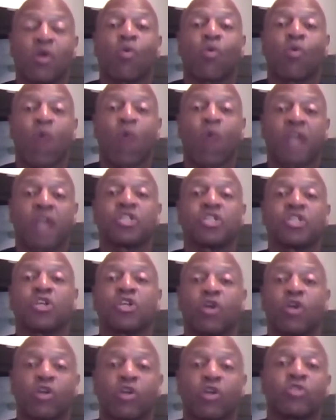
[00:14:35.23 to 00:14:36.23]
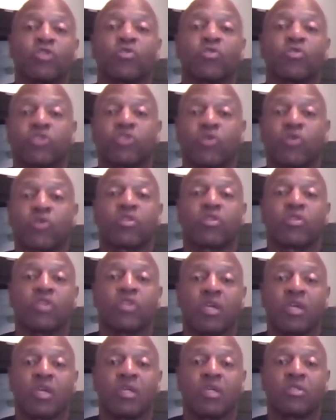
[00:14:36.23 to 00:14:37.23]
watching her do certain
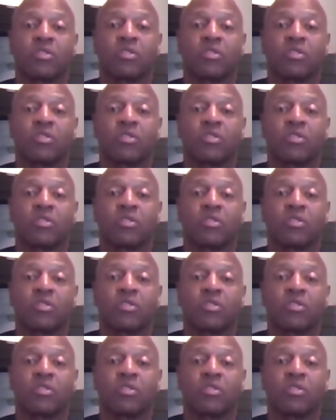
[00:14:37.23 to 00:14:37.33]
things.